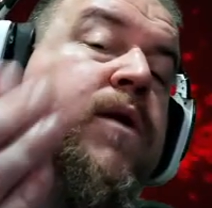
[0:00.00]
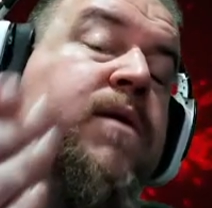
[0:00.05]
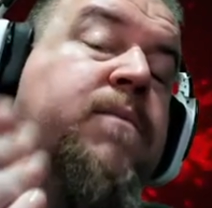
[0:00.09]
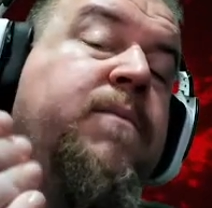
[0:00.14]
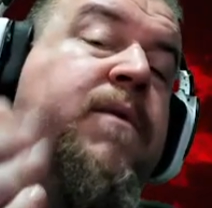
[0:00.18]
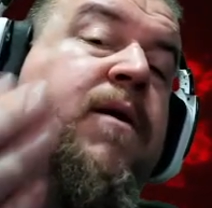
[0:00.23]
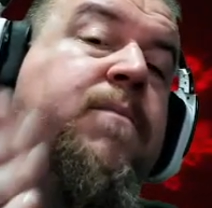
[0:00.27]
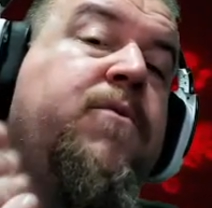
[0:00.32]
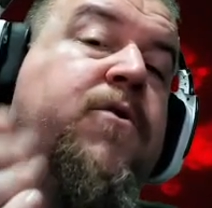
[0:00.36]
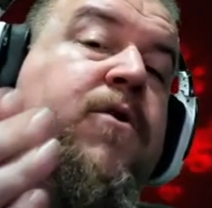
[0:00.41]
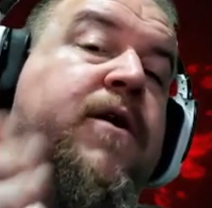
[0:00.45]

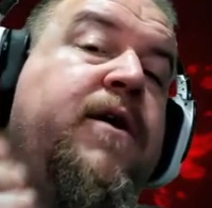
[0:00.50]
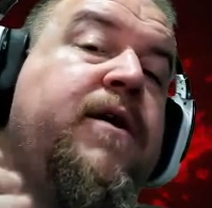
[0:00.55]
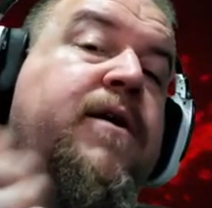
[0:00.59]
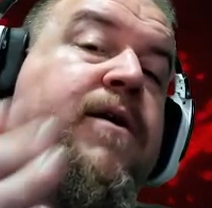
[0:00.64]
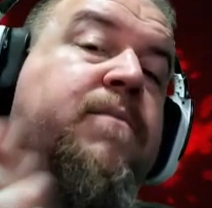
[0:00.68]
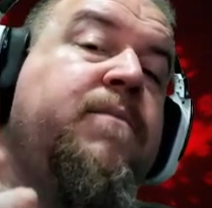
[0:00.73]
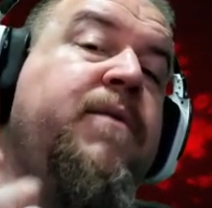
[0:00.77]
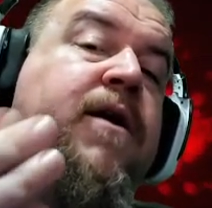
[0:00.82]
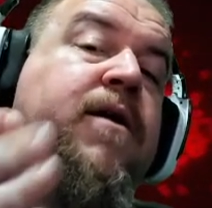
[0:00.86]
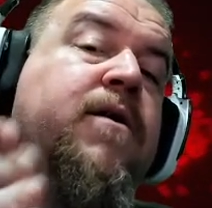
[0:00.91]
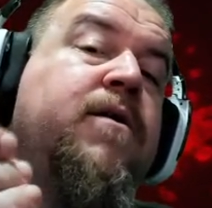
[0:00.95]
Come here, boy.
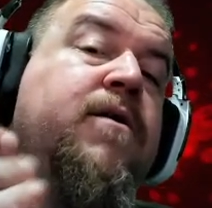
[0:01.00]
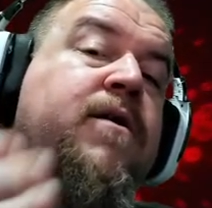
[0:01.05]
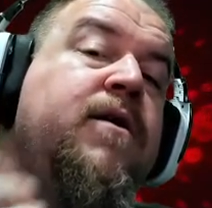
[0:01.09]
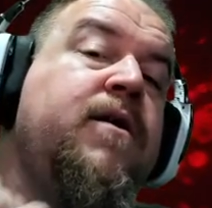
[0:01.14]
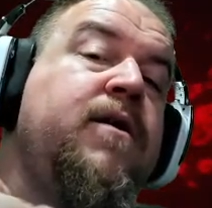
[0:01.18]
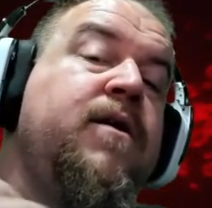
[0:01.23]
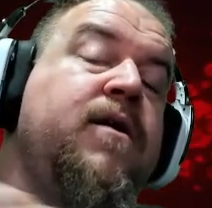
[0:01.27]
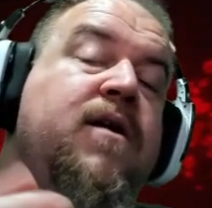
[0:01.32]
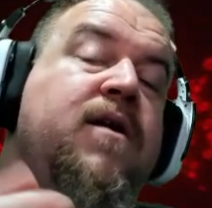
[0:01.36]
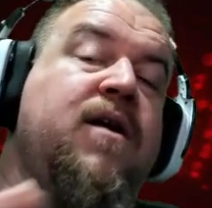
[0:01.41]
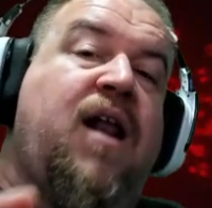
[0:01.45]
Come here.
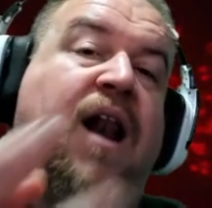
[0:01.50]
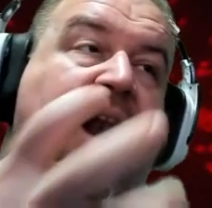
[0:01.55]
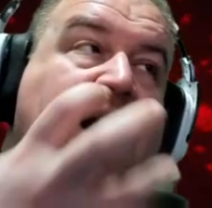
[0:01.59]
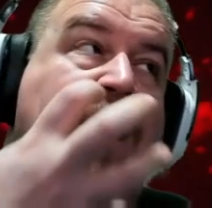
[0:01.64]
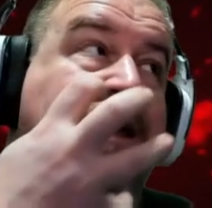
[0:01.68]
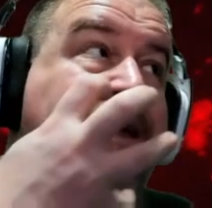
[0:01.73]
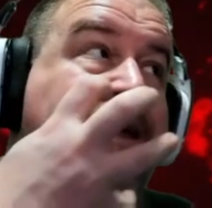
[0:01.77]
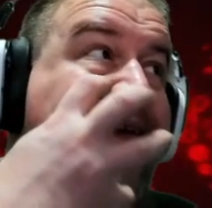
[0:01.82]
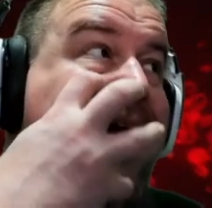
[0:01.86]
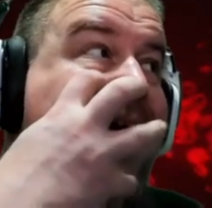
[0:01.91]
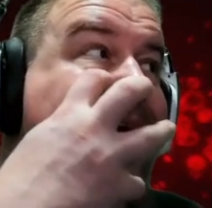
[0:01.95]

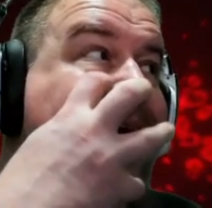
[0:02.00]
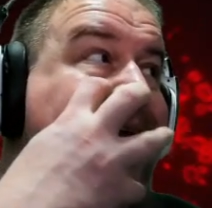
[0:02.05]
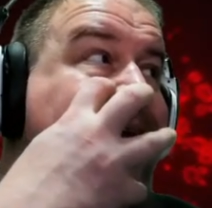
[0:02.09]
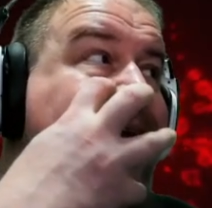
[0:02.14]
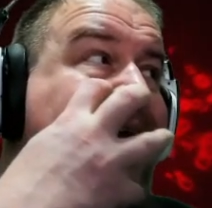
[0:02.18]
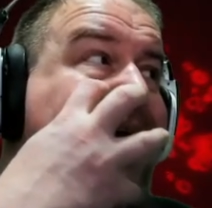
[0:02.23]
Yay,